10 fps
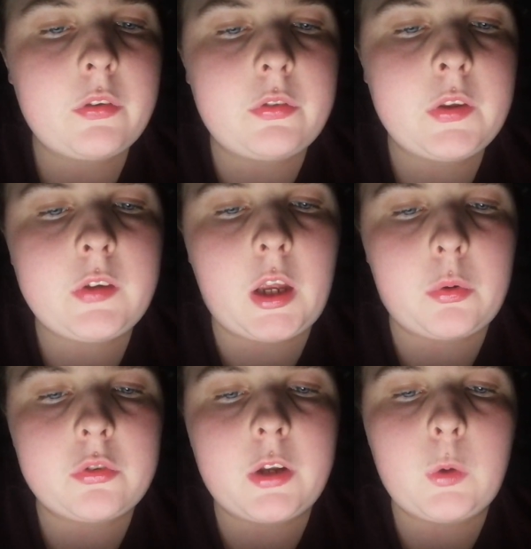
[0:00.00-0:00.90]
This
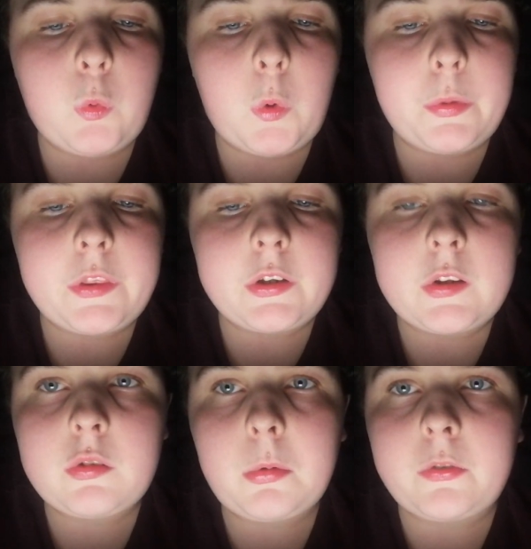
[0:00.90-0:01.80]
air is now warmer than the
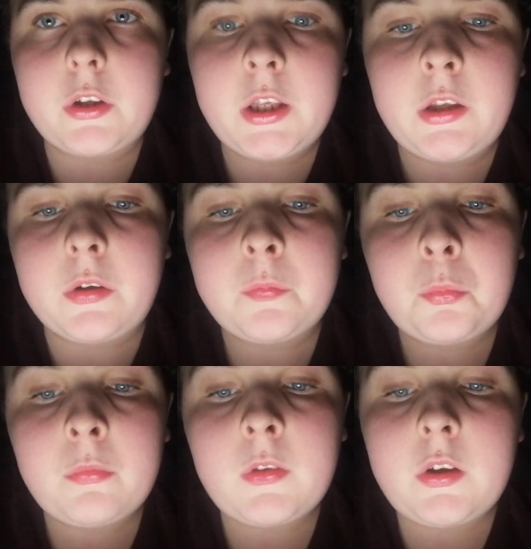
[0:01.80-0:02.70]
surrounding air,
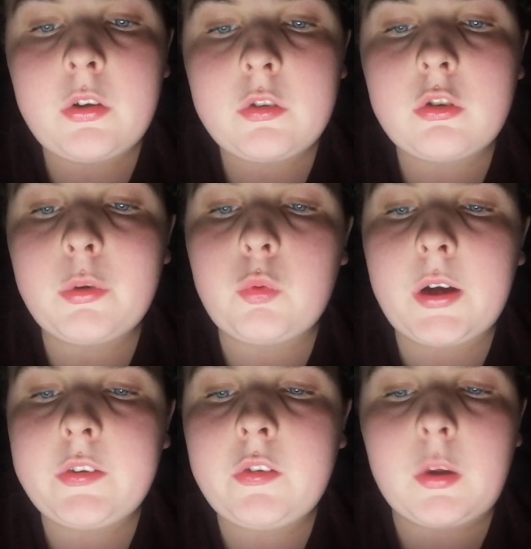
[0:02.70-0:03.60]
so it
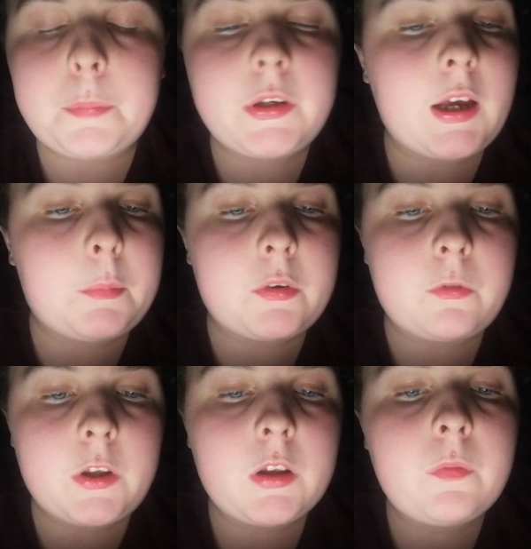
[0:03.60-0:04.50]
rises up in the
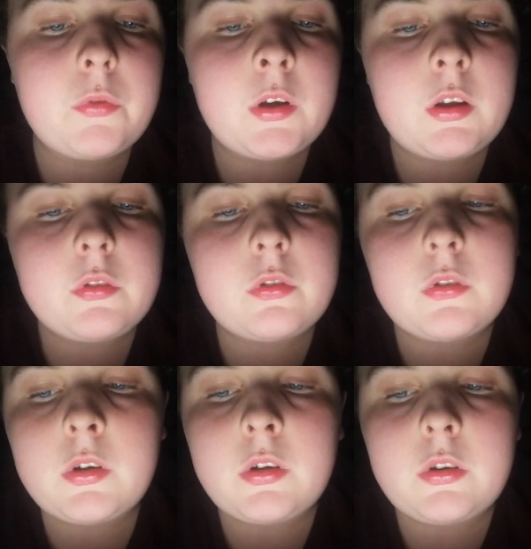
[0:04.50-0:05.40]
atmosphere.
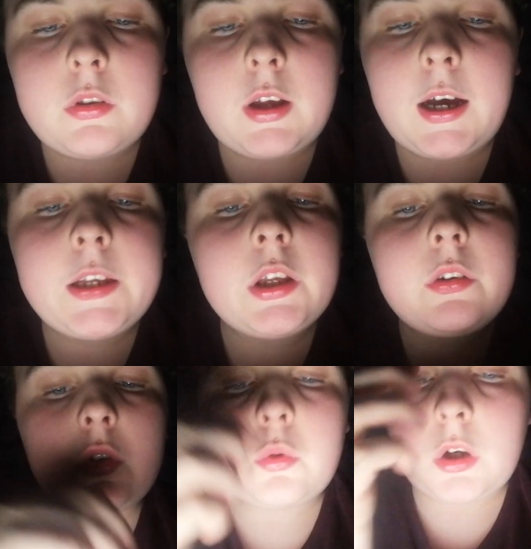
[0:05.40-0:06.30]
The higher
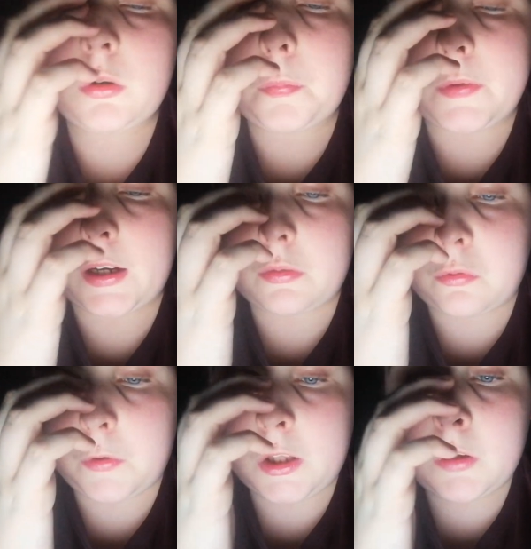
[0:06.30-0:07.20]
you go up in the
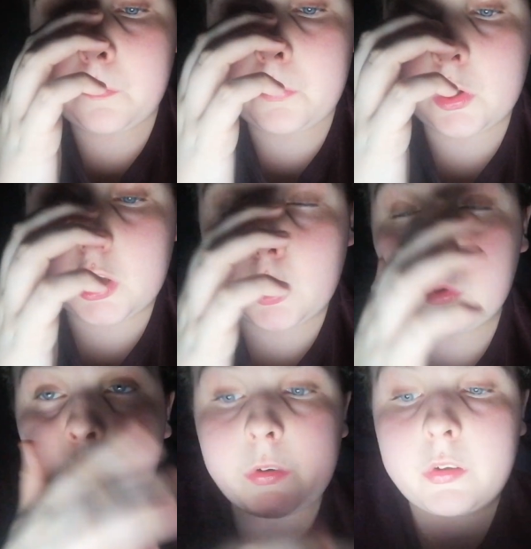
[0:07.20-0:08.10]
atmosphere, the
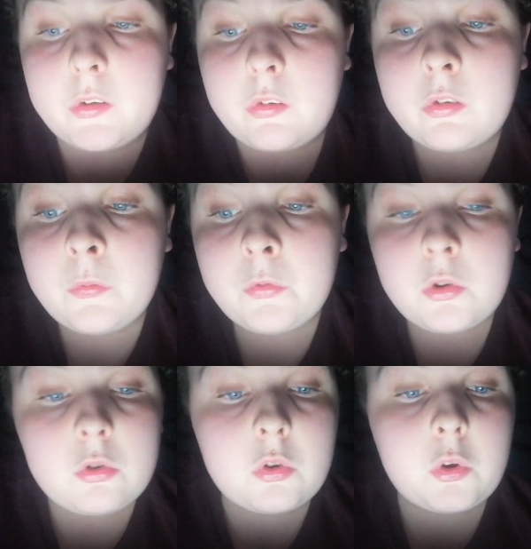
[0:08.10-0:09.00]
colder it is,
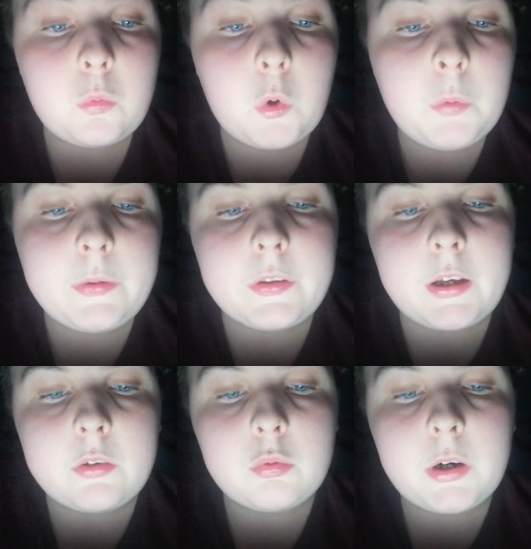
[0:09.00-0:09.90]
so the warm air
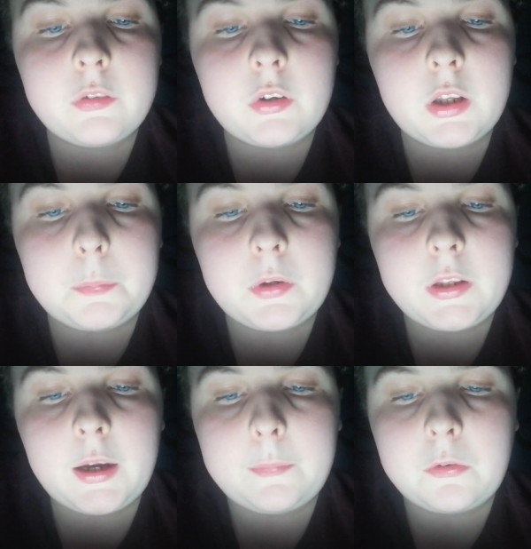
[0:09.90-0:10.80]
that has risen up in
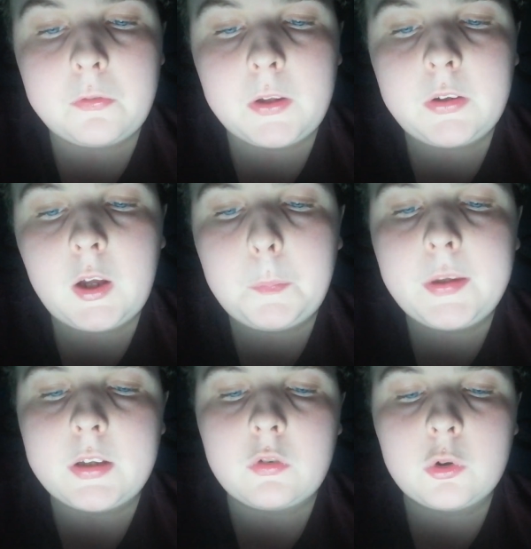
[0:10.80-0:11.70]
the atmosphere now
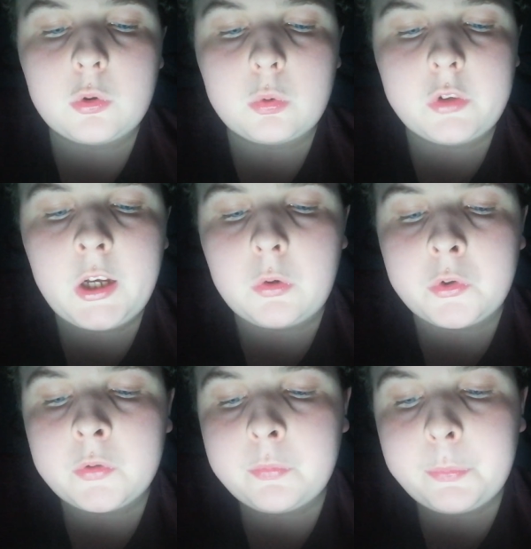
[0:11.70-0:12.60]
begins to cool down.
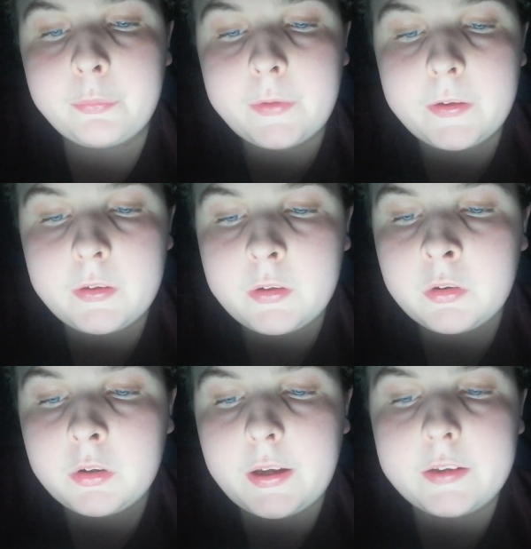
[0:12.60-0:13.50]

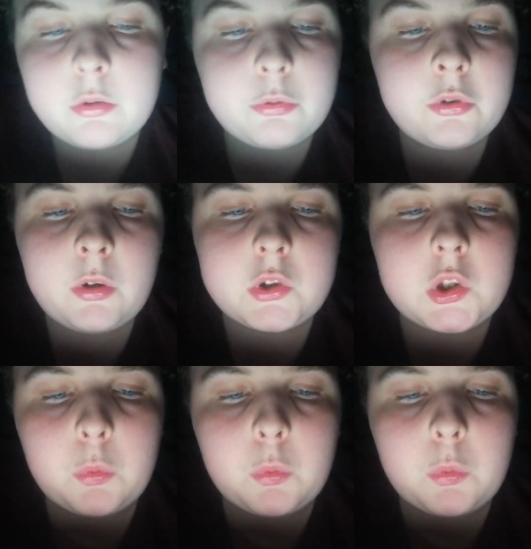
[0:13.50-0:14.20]
As a result, the